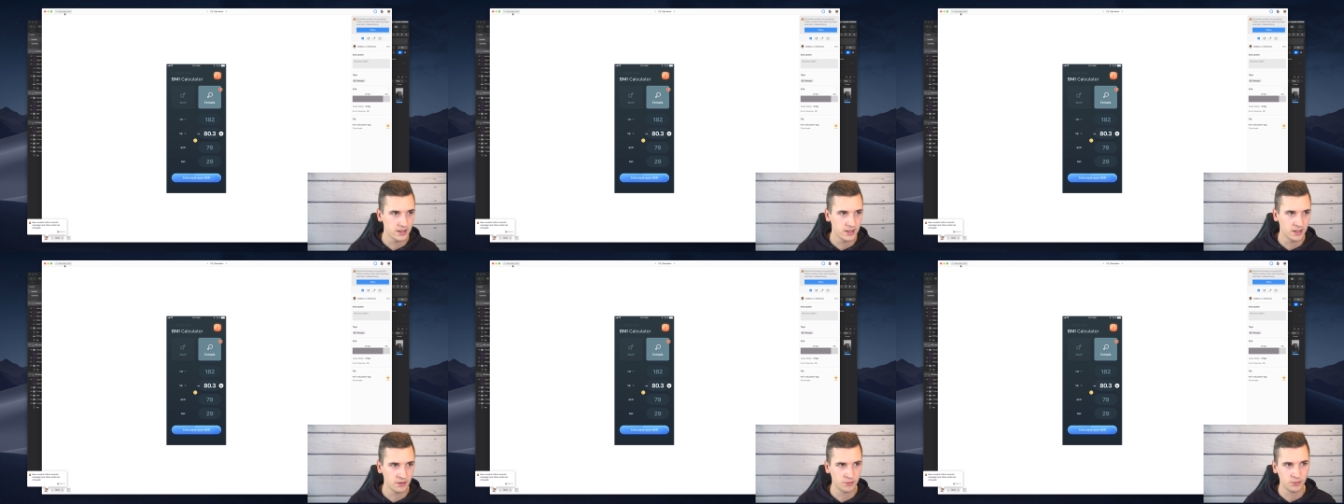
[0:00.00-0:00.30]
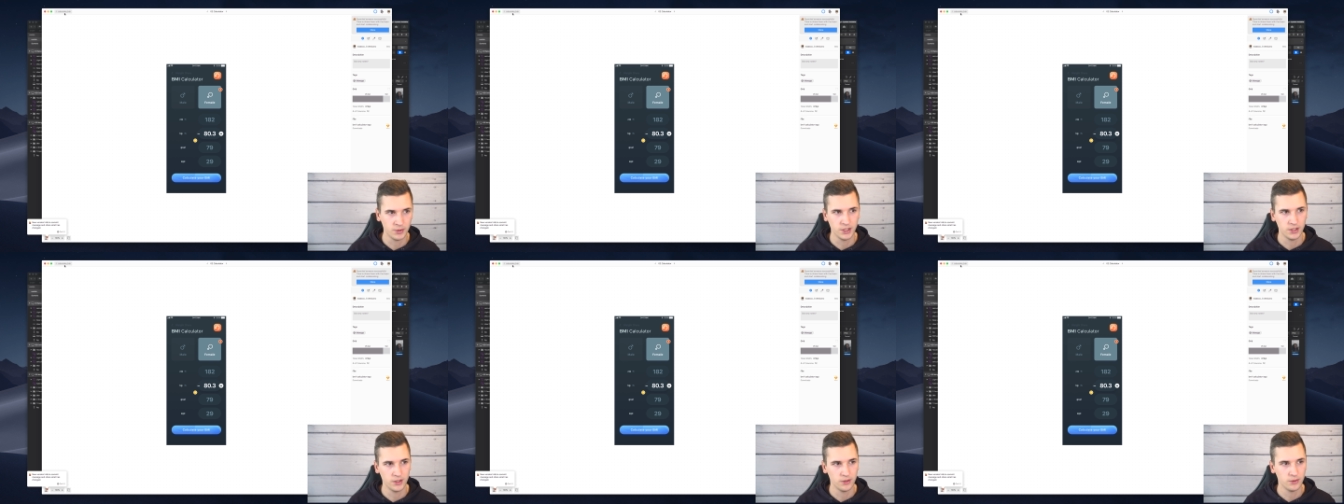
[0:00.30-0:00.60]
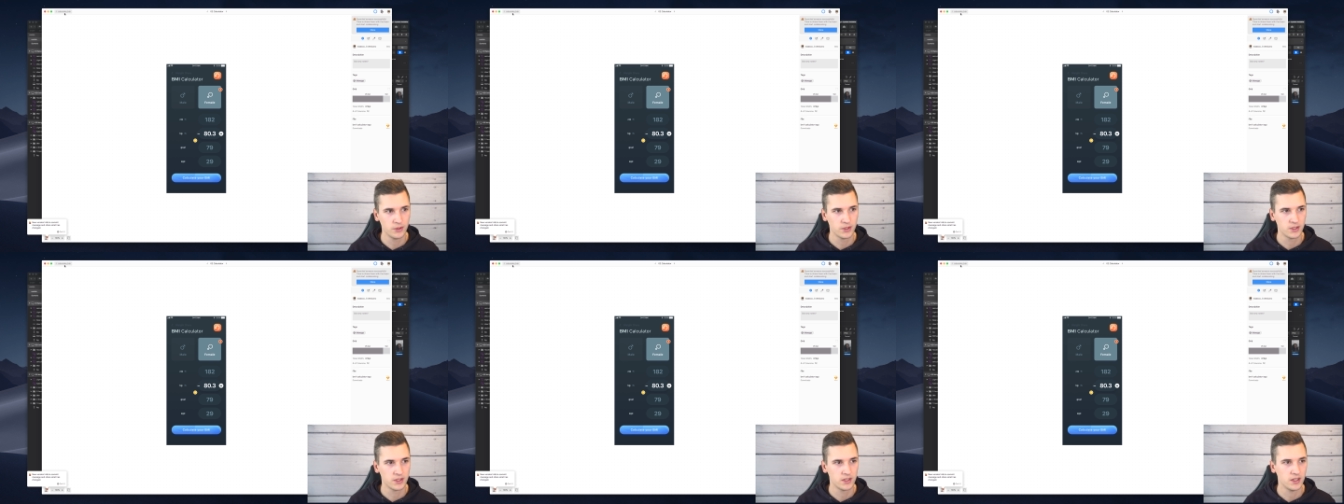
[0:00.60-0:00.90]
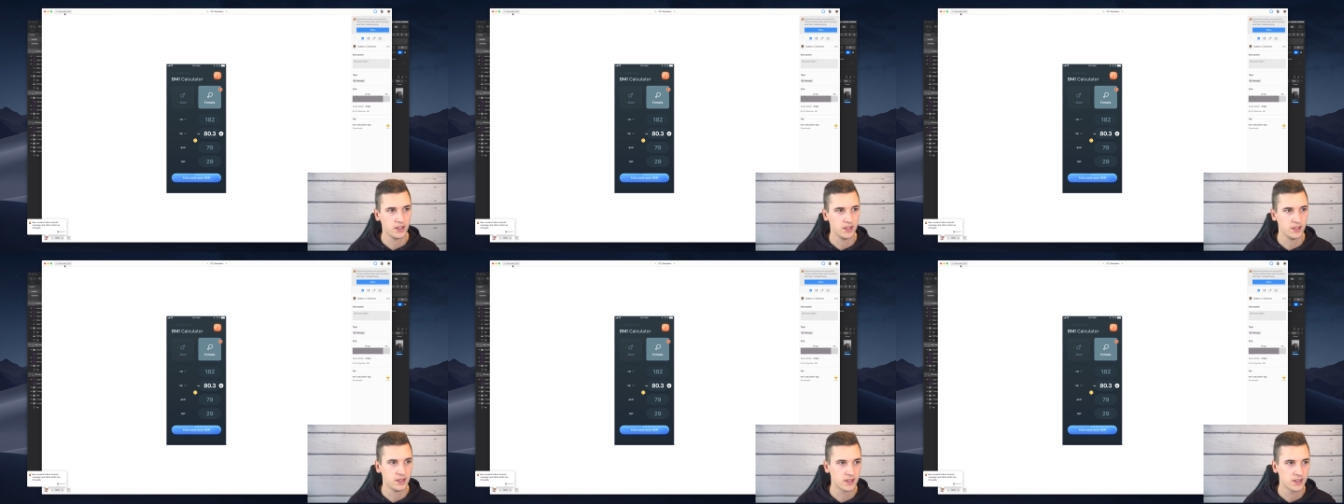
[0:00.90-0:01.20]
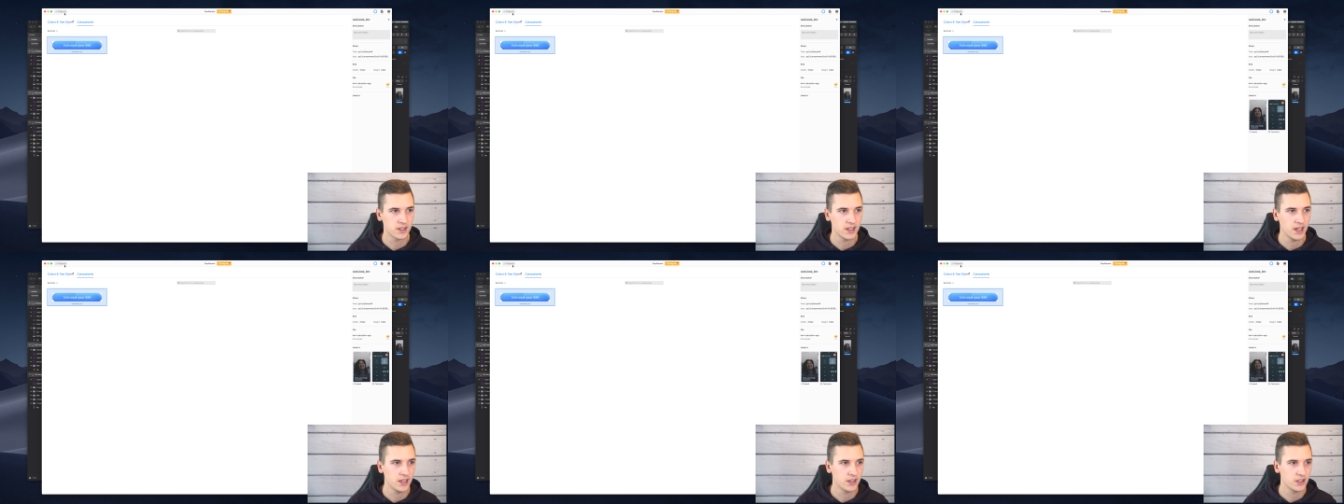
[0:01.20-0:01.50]
that we used in
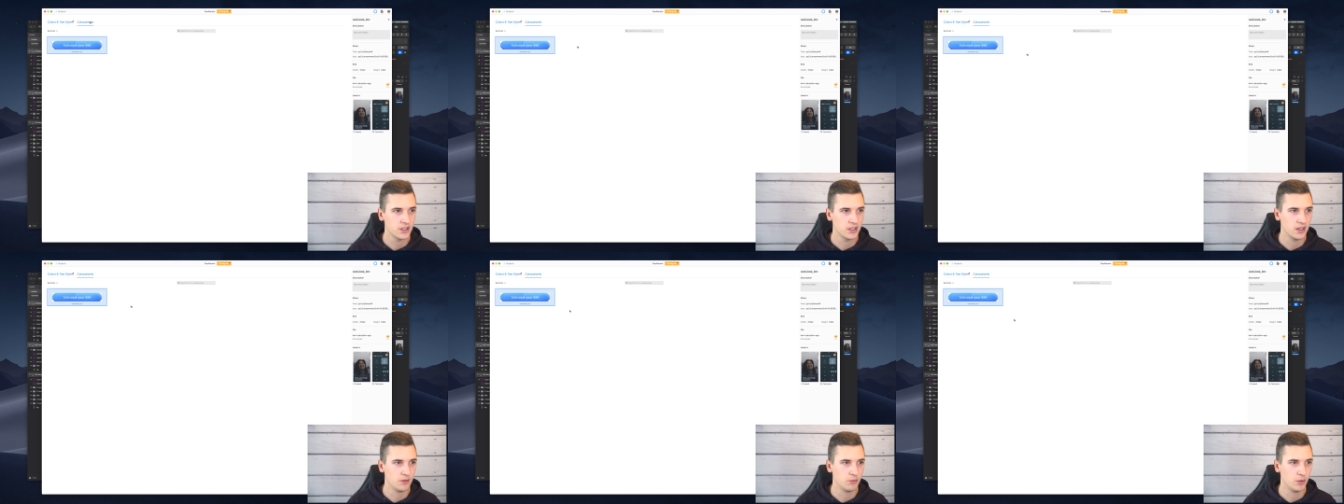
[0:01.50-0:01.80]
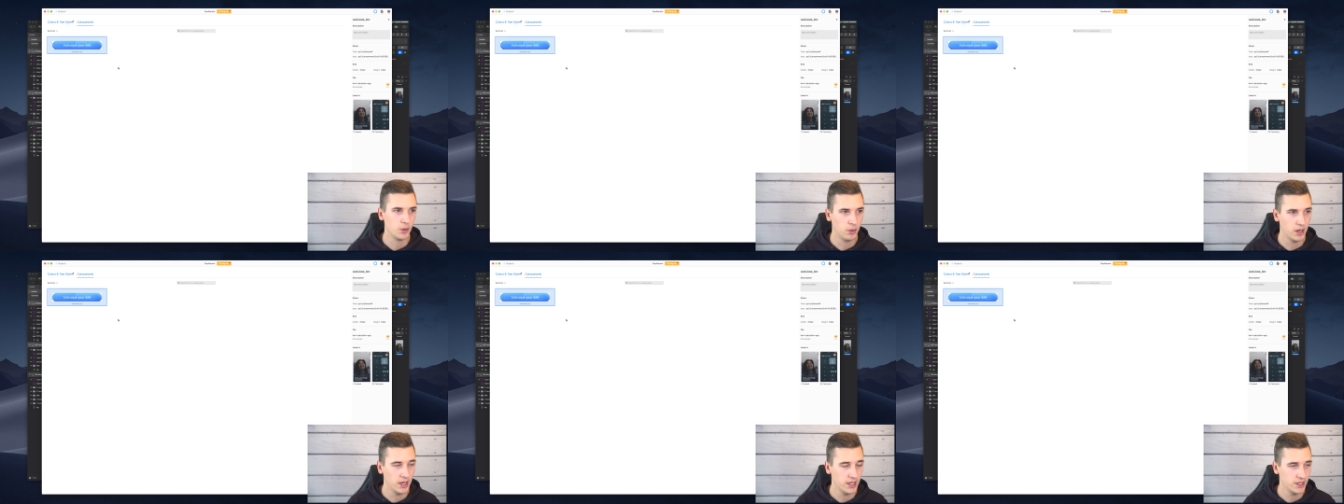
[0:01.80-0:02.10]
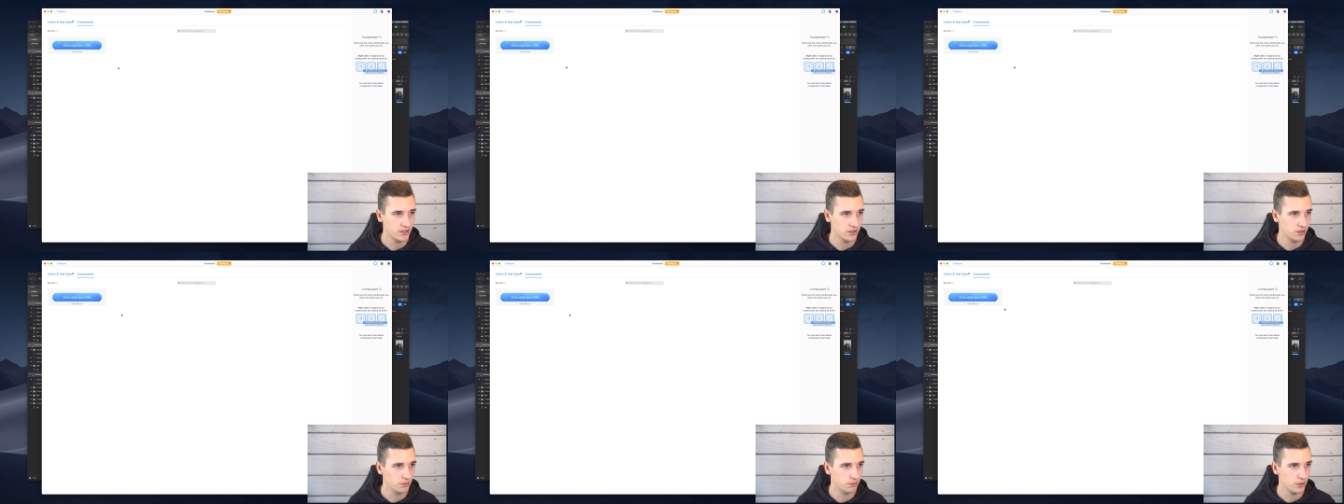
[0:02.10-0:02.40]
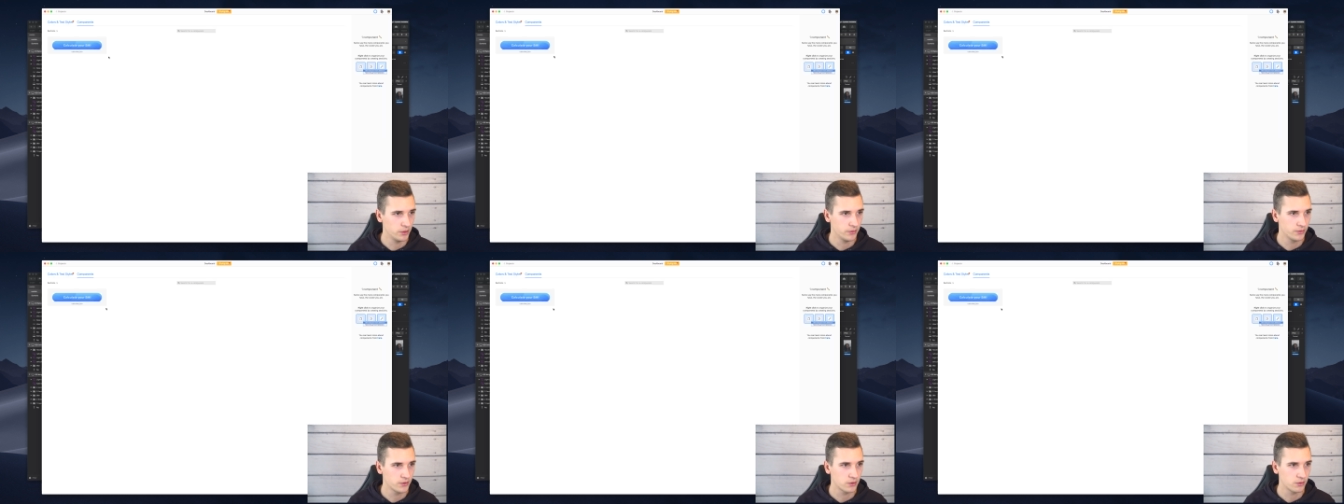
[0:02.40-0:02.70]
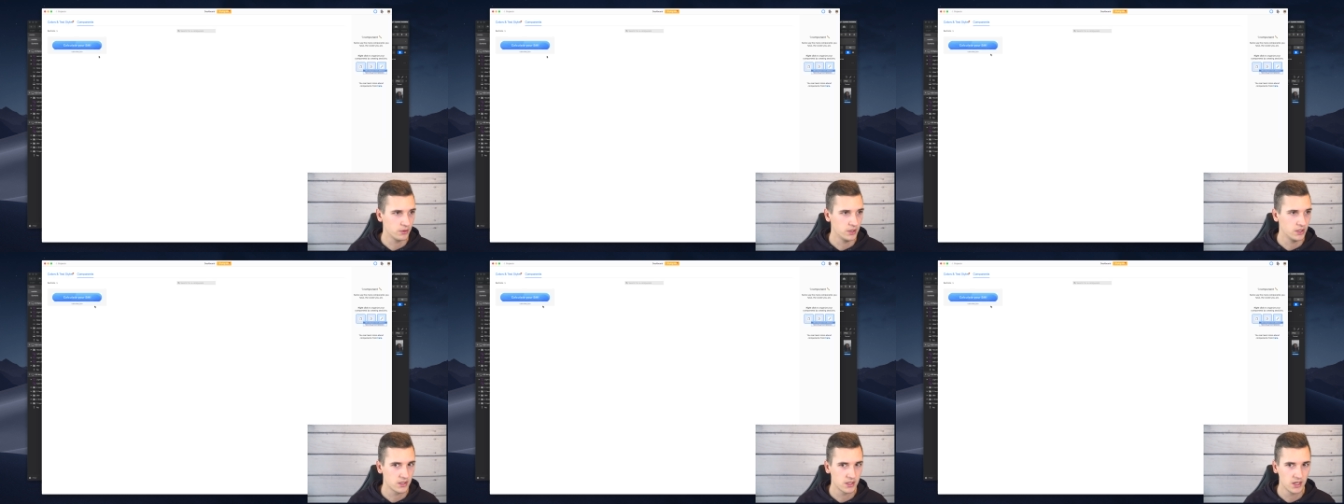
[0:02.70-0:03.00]
Sketch that we placed on both
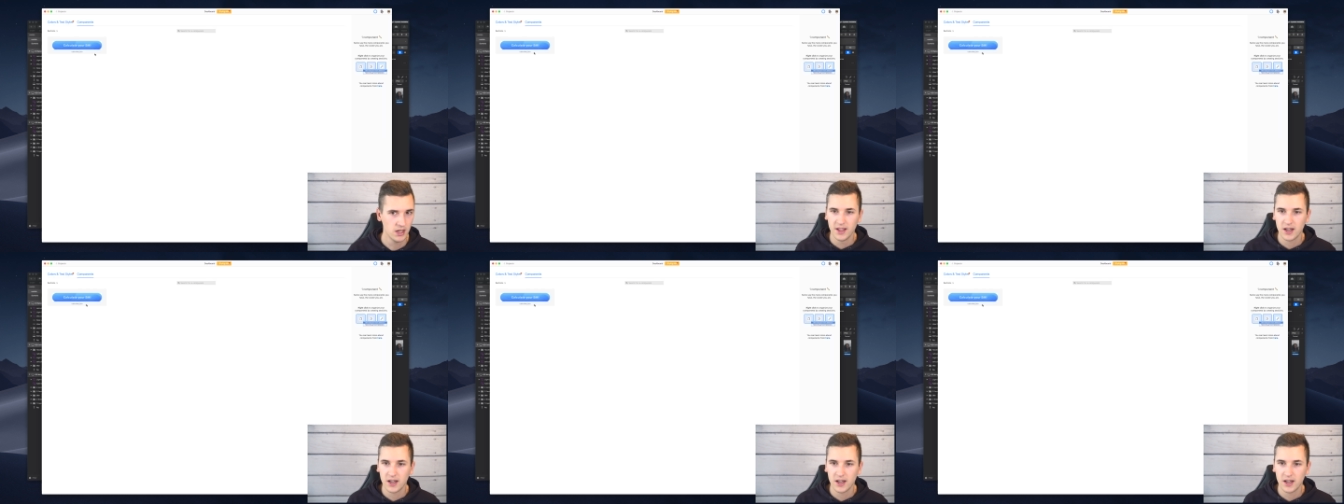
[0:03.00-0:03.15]
screens.